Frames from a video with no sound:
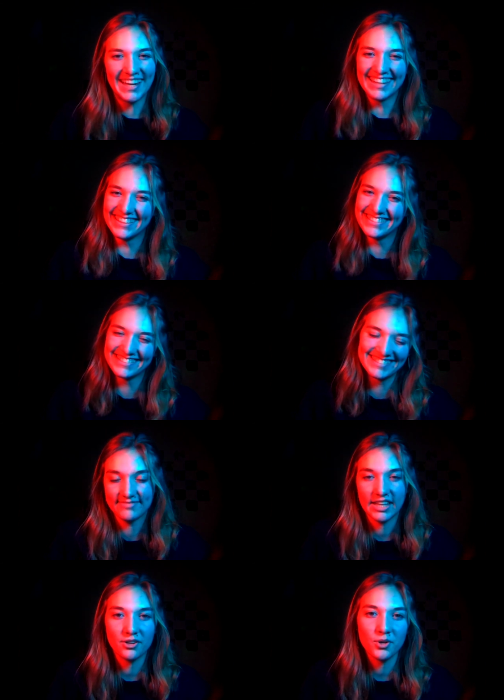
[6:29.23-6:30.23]

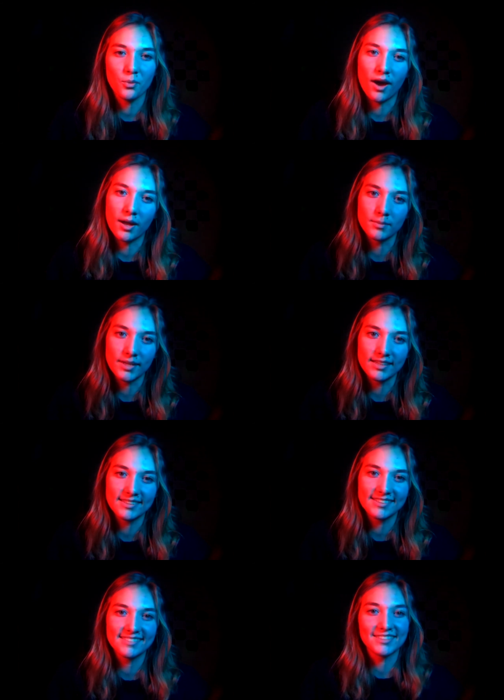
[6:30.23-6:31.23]
I don't know why I'm like
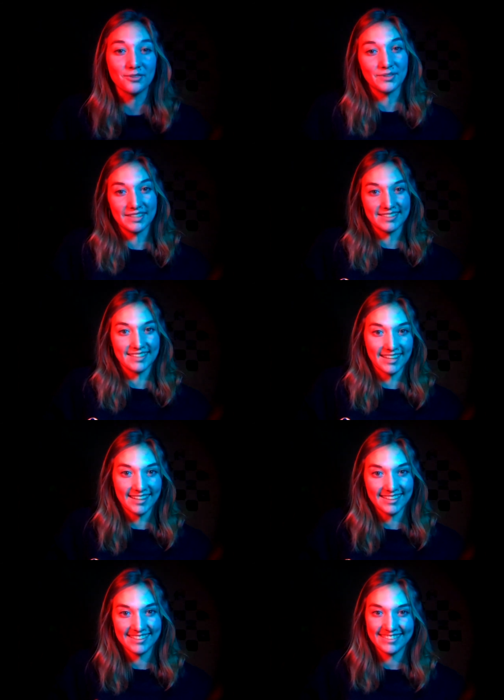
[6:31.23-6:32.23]
delving into
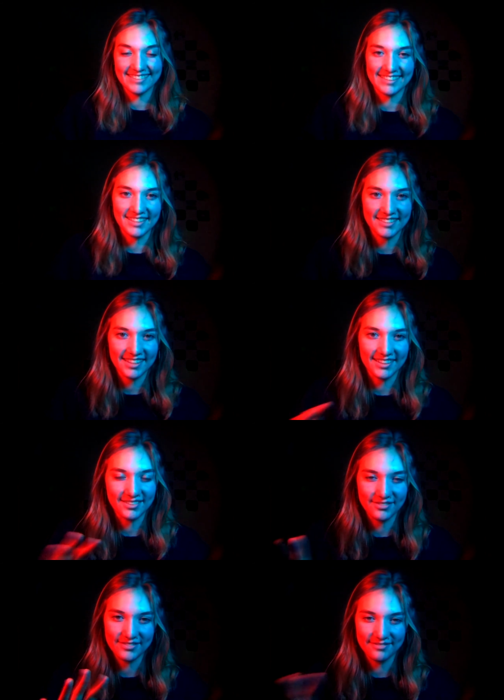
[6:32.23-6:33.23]
like this kind
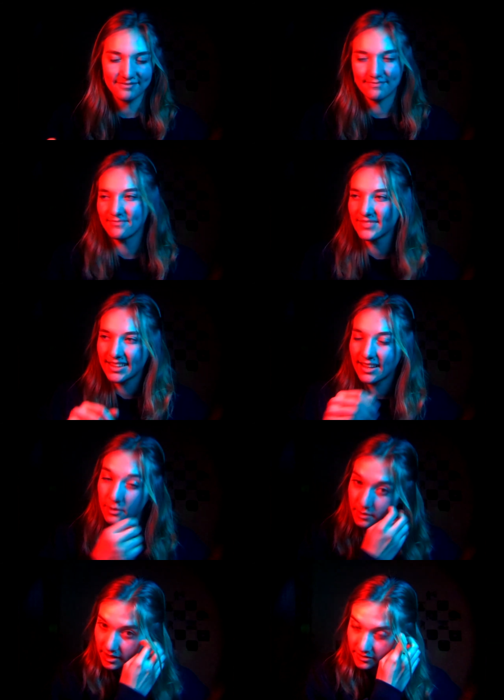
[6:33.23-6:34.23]
of
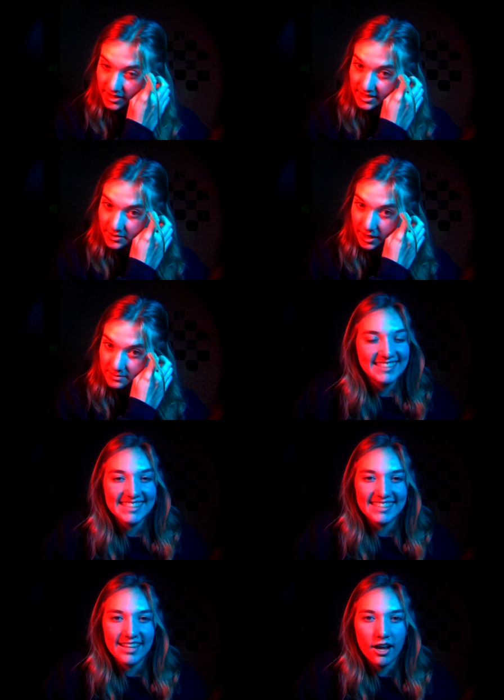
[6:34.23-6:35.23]
whatever. It's okay.
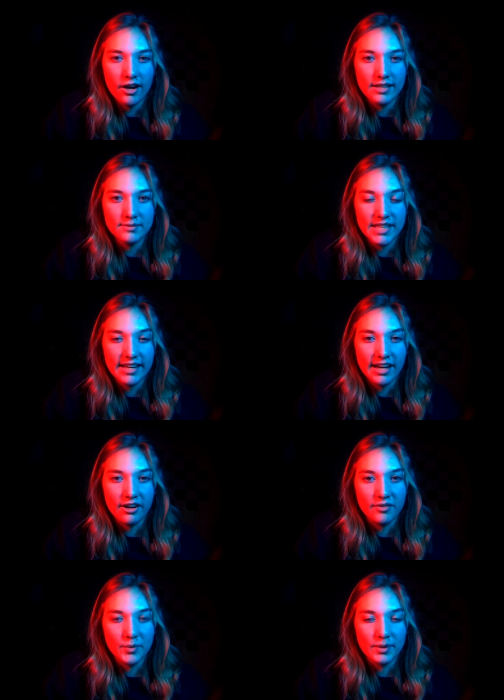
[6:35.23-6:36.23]
All right, take care
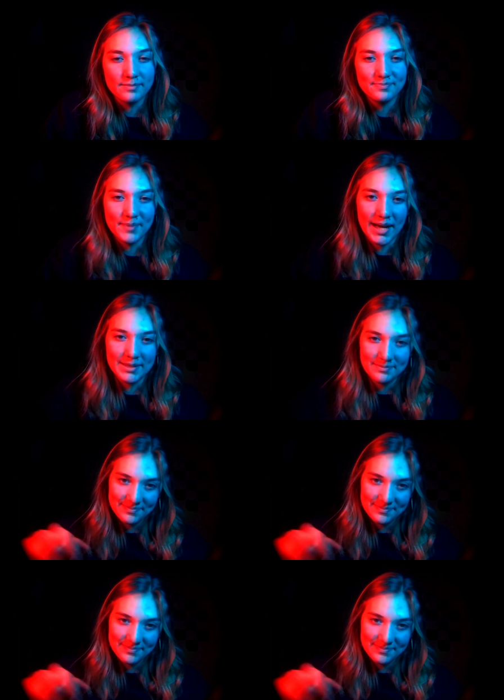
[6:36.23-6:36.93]
everyone. Bye.